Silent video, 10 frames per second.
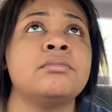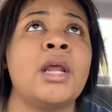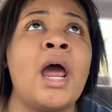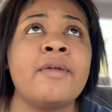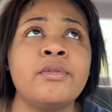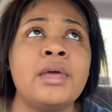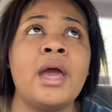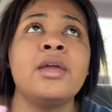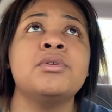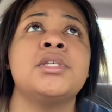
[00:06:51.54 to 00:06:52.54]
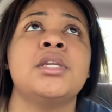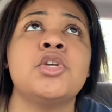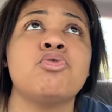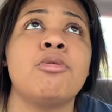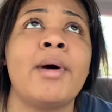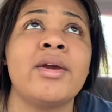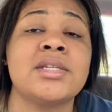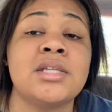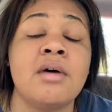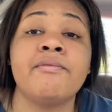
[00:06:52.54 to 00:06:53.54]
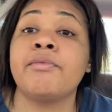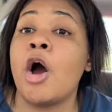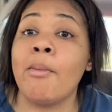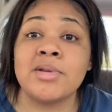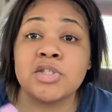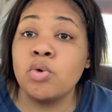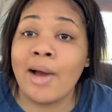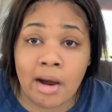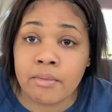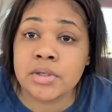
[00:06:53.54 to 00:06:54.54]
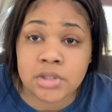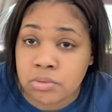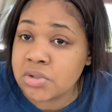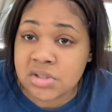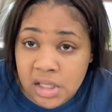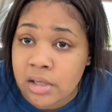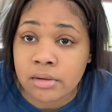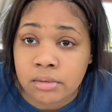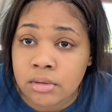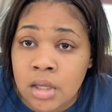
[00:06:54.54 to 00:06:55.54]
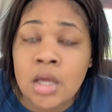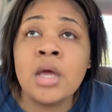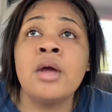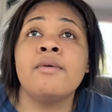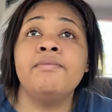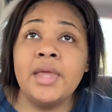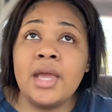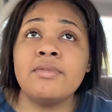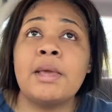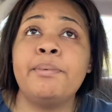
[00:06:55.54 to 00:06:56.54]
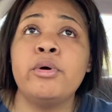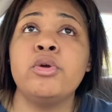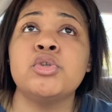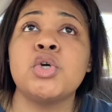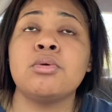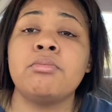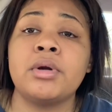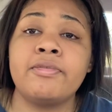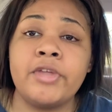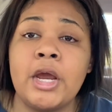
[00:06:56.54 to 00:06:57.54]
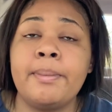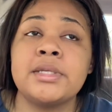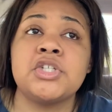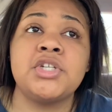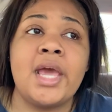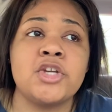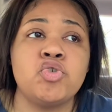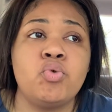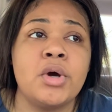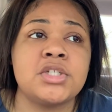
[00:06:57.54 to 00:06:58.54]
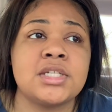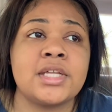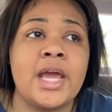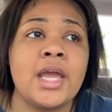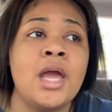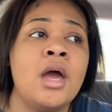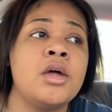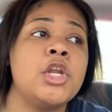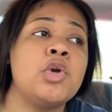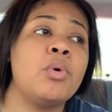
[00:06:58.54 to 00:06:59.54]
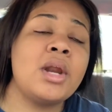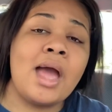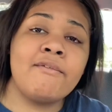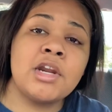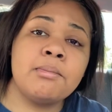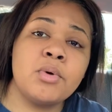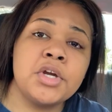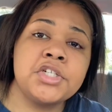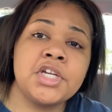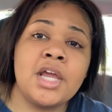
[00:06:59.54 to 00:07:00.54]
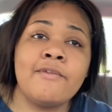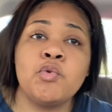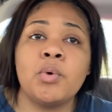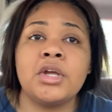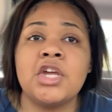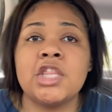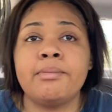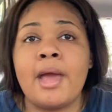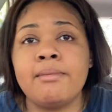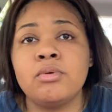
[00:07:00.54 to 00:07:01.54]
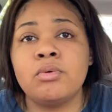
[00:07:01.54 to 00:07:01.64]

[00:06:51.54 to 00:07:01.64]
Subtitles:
after that, you sit in this room by yourself for almost 2 hours and you just think. Then they pull you into a room with a therapist and she asks you questions like, do you want to have an abortion? If you were to keep the baby,